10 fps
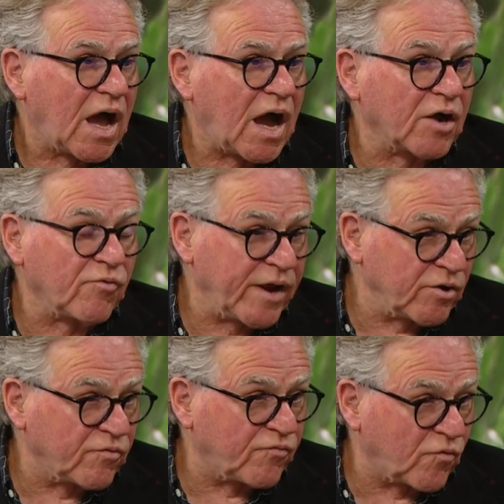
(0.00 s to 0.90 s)
A
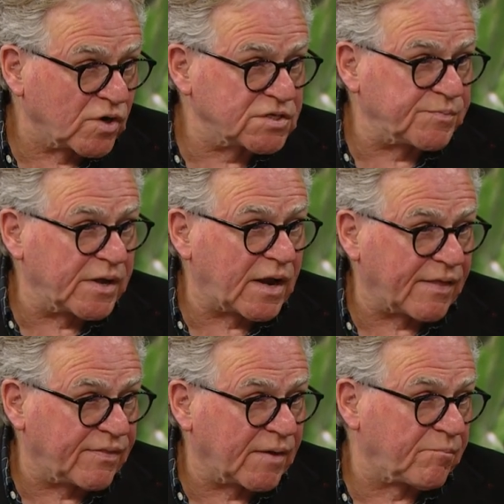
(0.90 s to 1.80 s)
greater enforcement, I
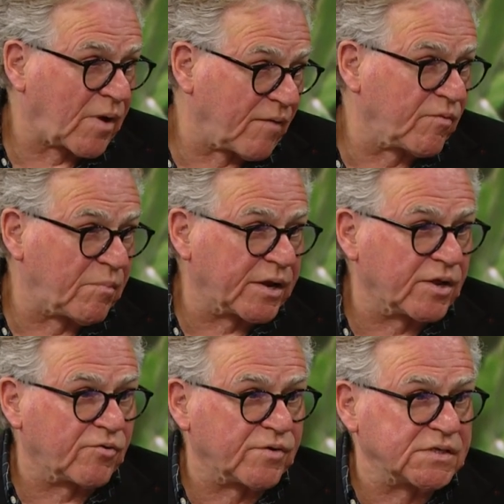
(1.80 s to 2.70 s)
think everybody
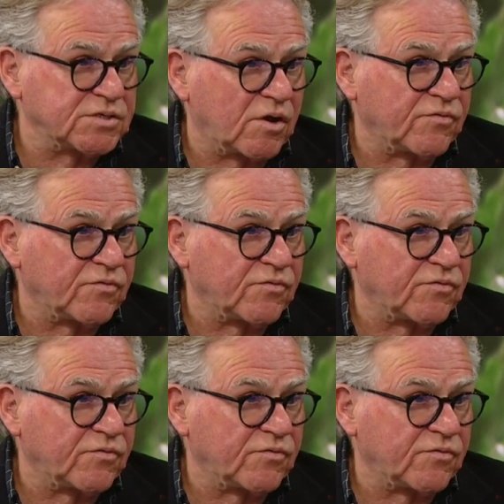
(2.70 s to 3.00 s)
agrees on.